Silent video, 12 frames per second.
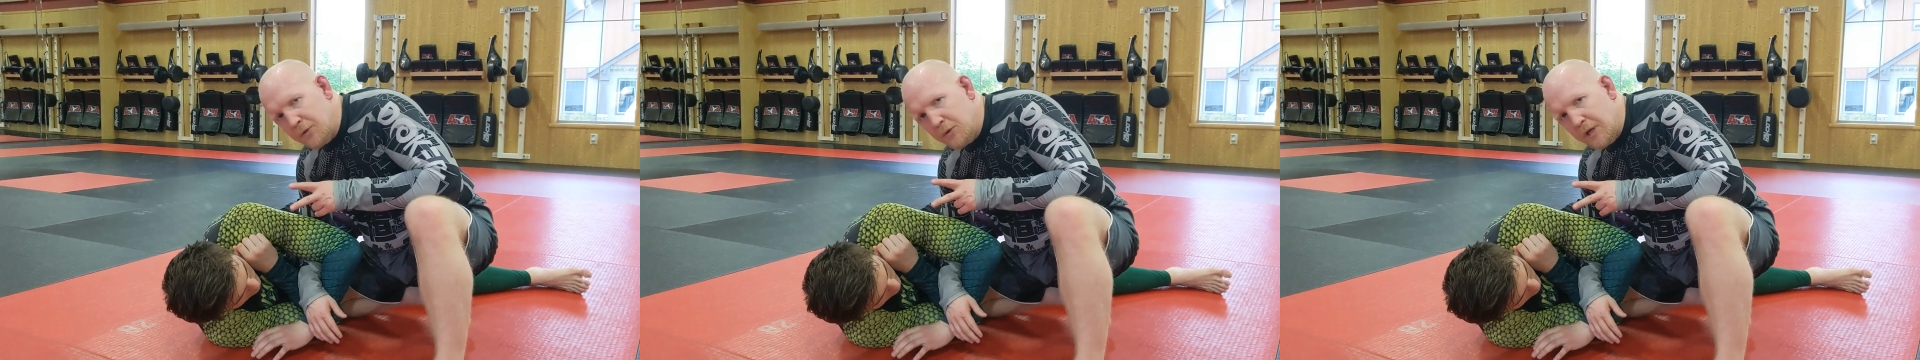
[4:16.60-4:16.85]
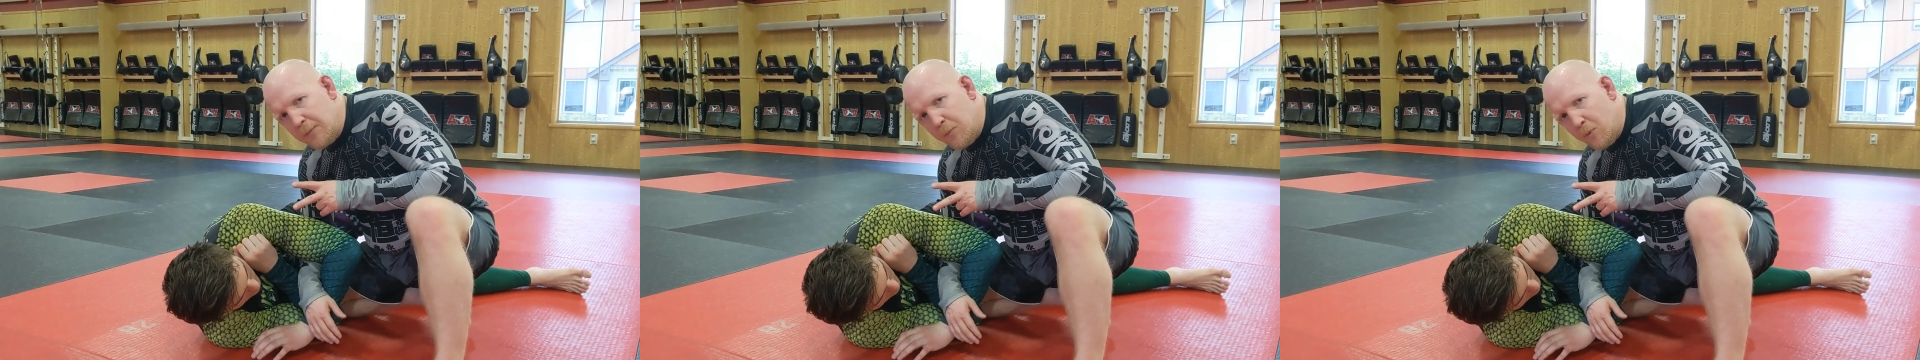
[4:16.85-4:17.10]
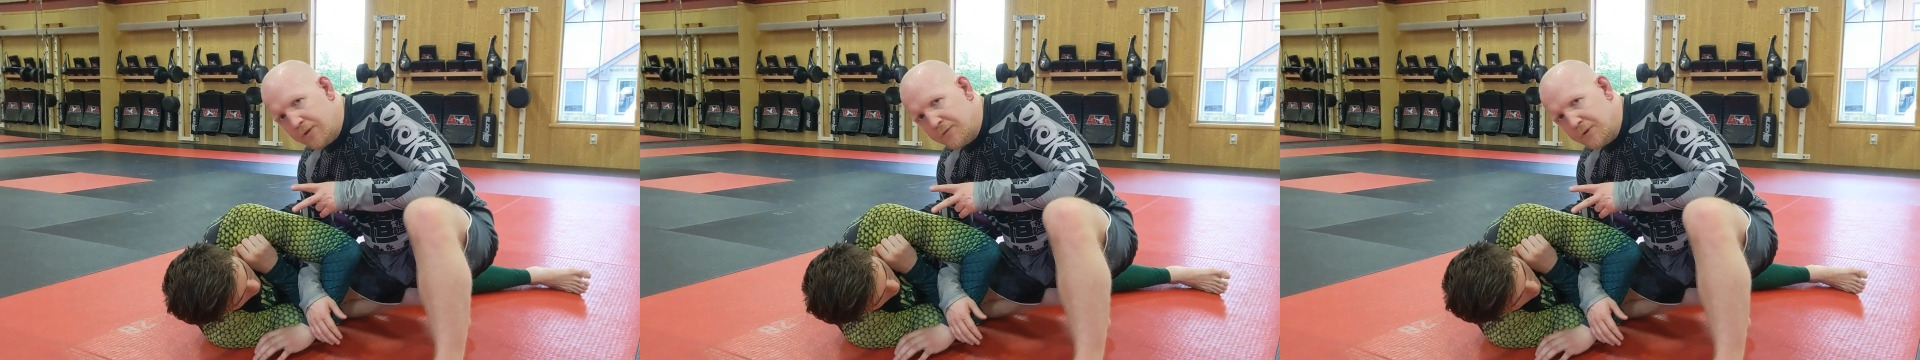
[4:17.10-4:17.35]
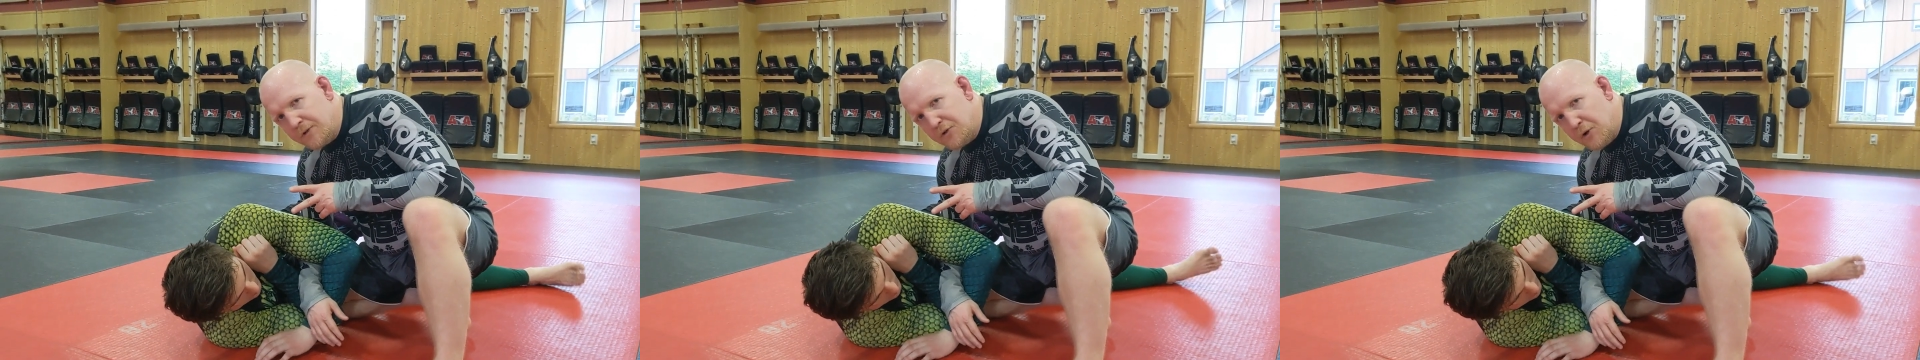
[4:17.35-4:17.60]
2 key points
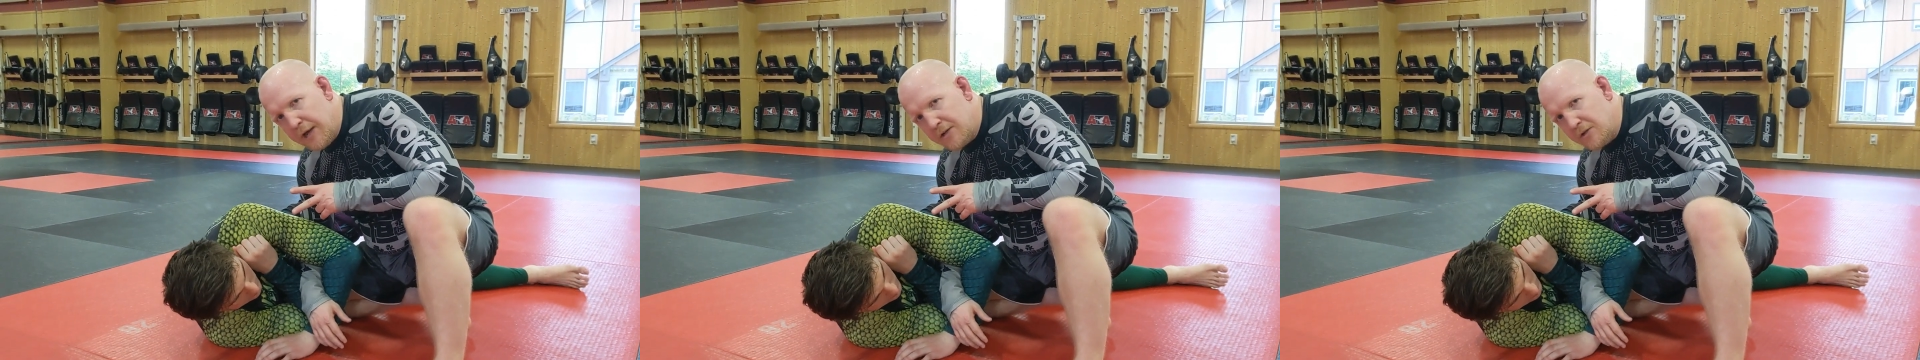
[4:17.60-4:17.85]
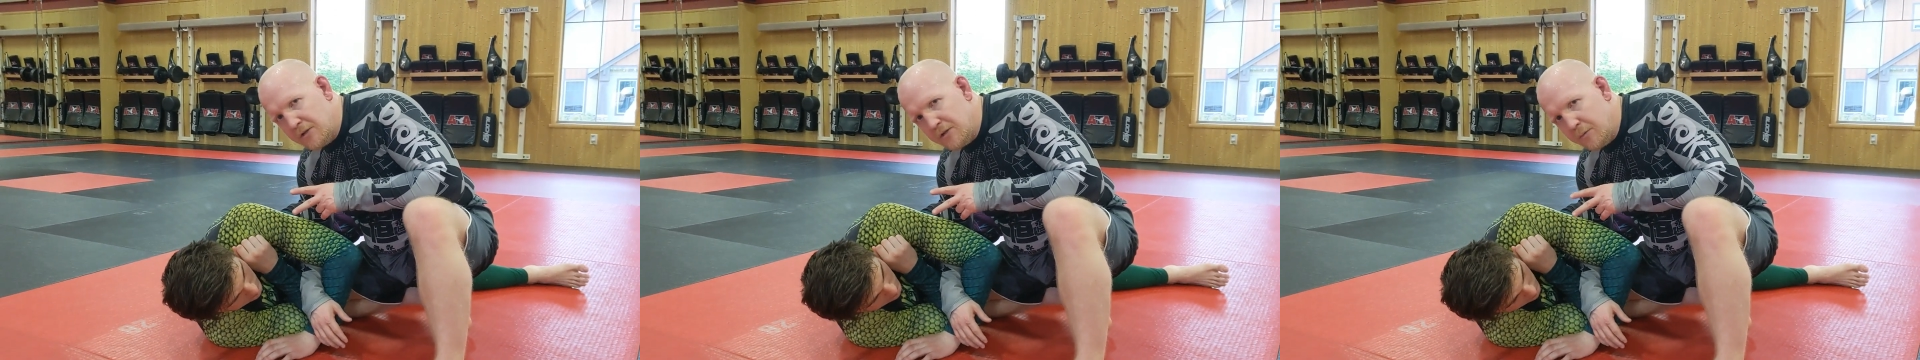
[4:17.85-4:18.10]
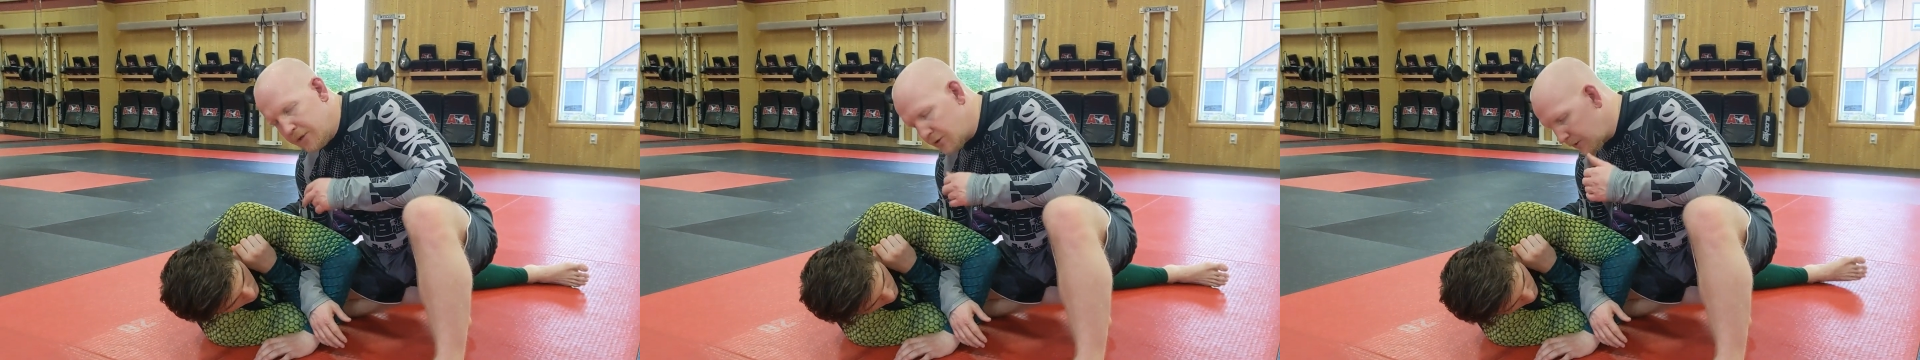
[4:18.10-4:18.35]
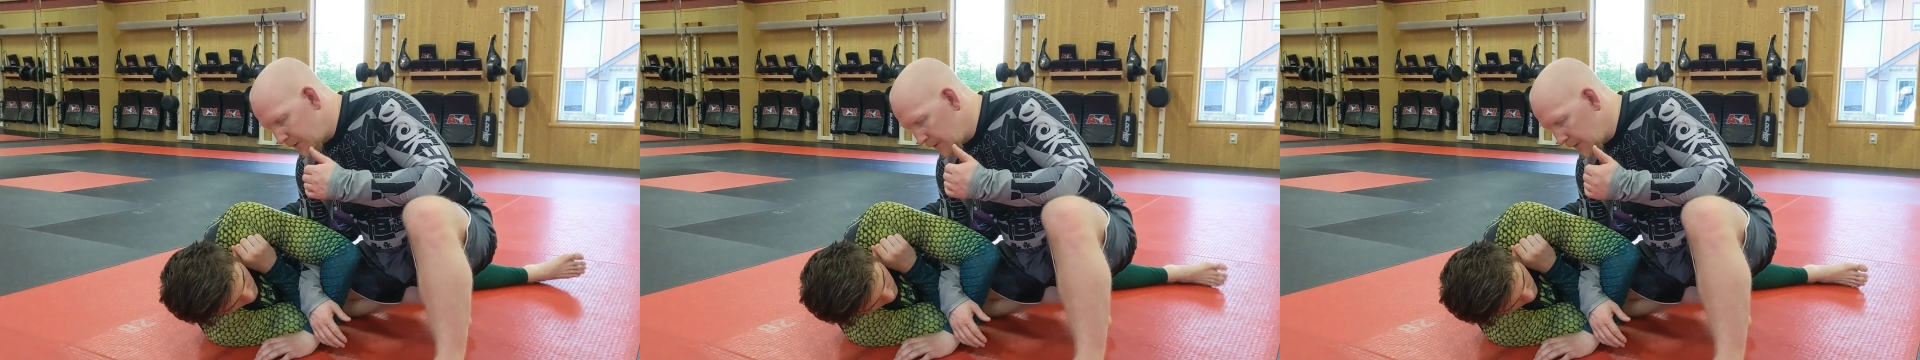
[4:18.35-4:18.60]
for distraction
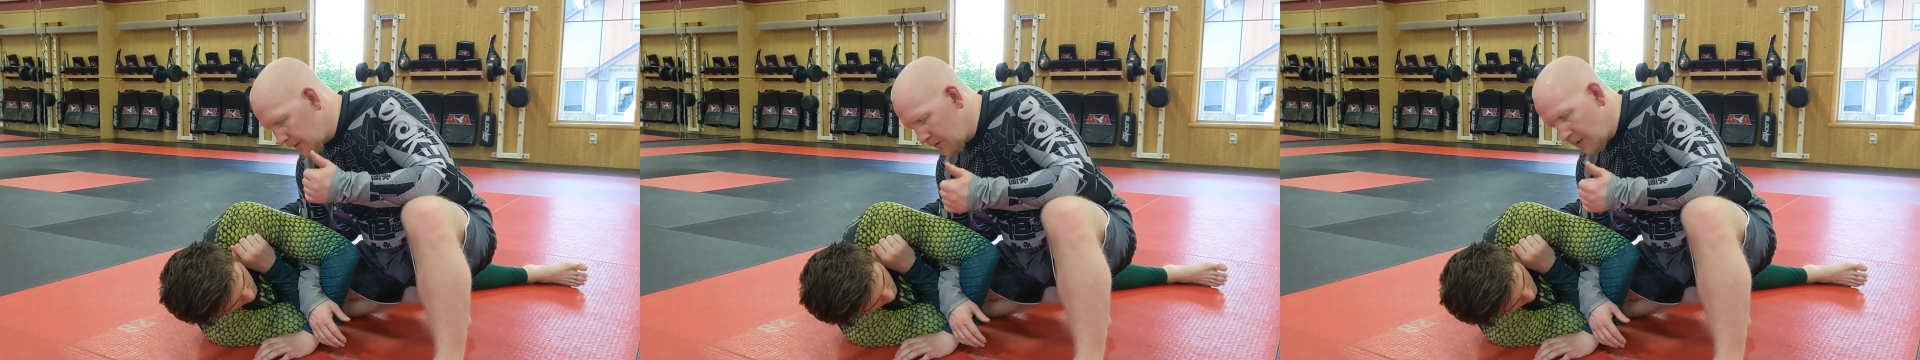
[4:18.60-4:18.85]
submissions.